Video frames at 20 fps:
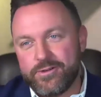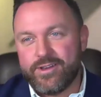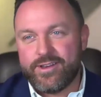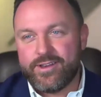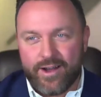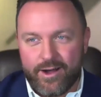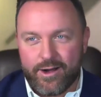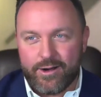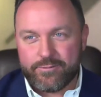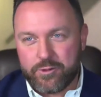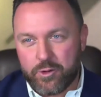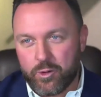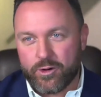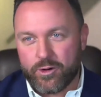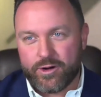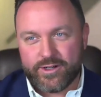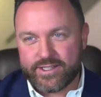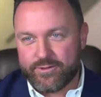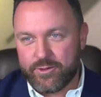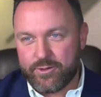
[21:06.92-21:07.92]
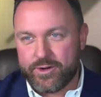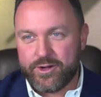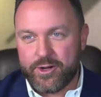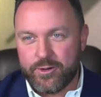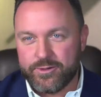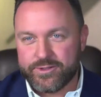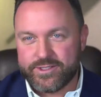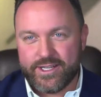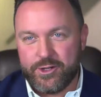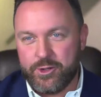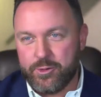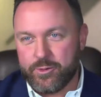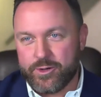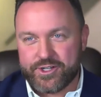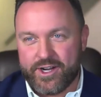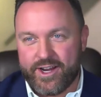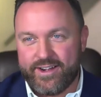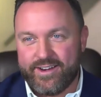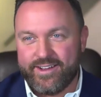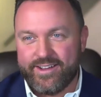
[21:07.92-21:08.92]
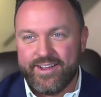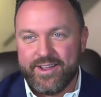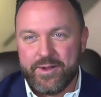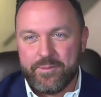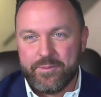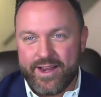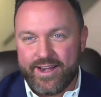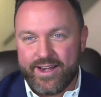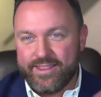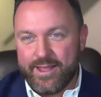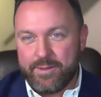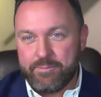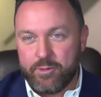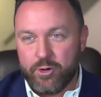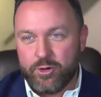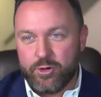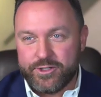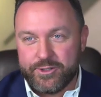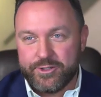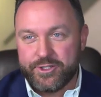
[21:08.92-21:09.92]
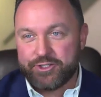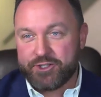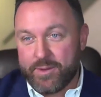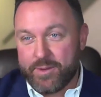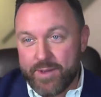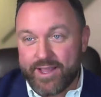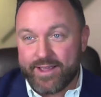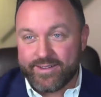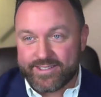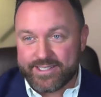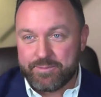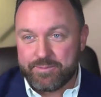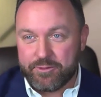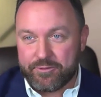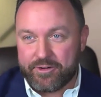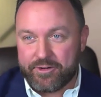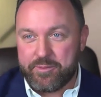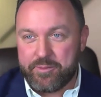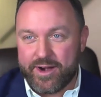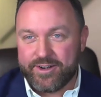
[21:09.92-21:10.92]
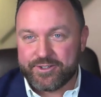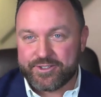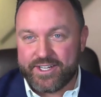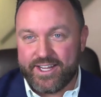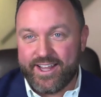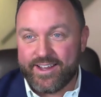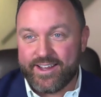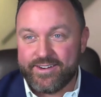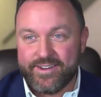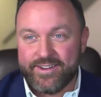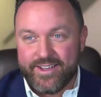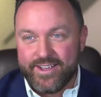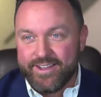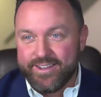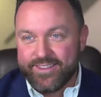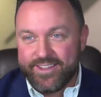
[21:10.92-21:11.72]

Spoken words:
of course, everyone knows it. And you were trying to make anything bold. You're just trying to make it simple for everybody to understand.